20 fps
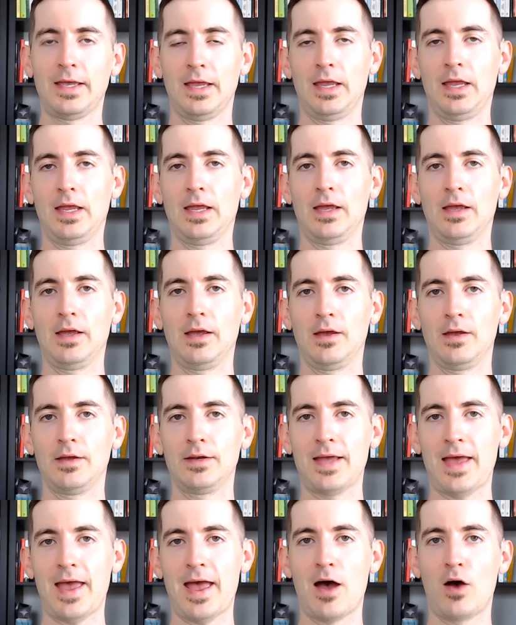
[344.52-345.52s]

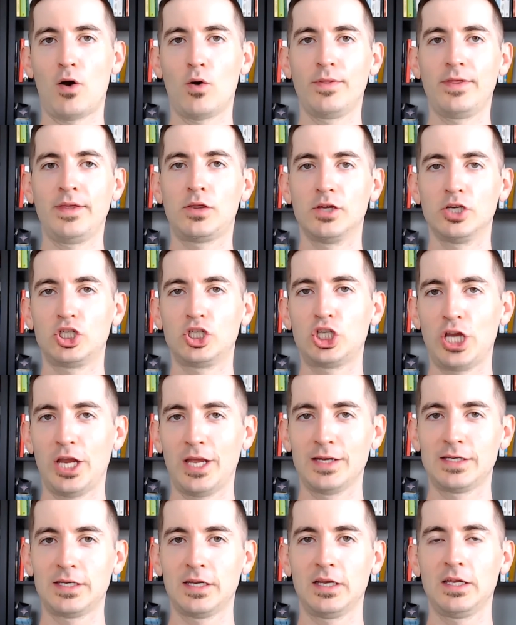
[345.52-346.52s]
and how the
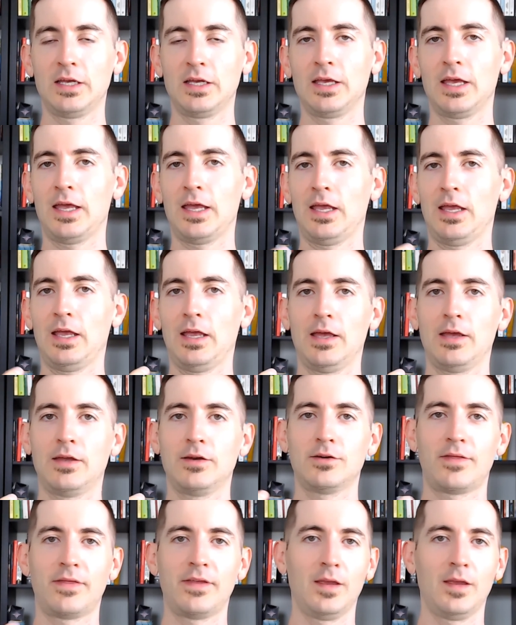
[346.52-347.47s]
chanting and